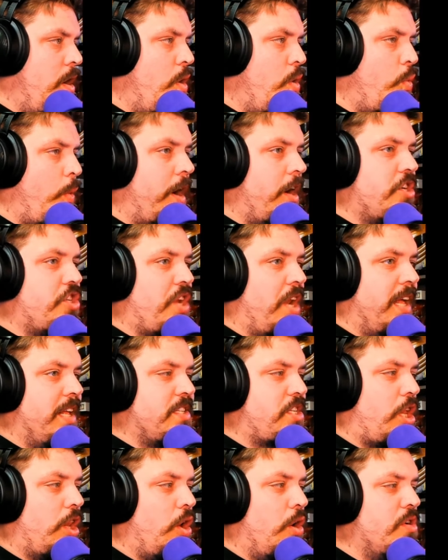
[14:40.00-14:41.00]
Where is
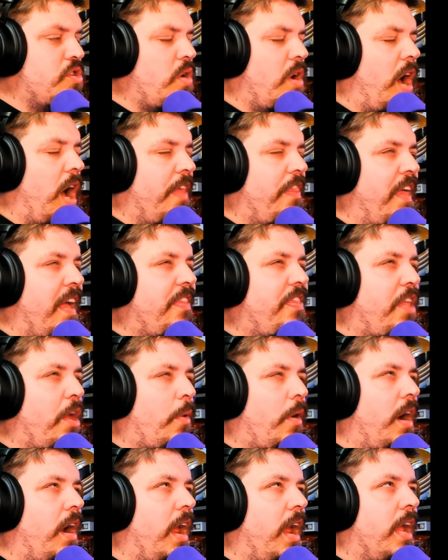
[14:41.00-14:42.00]
Shanann's clothes? I think they
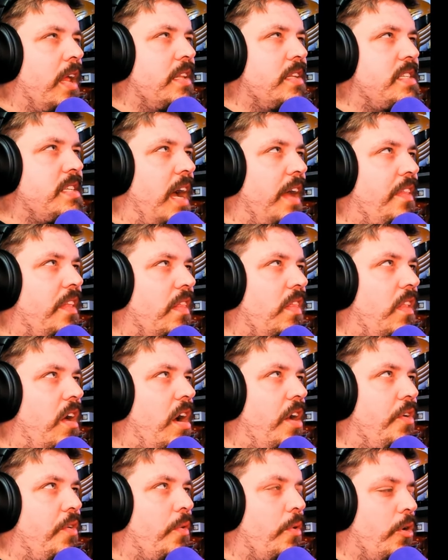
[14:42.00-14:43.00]
were inside the
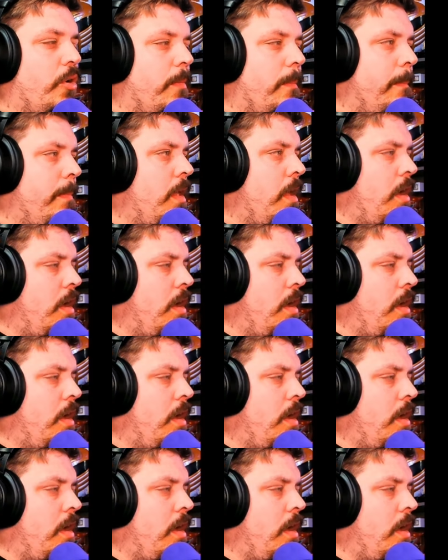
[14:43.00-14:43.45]
laundry room.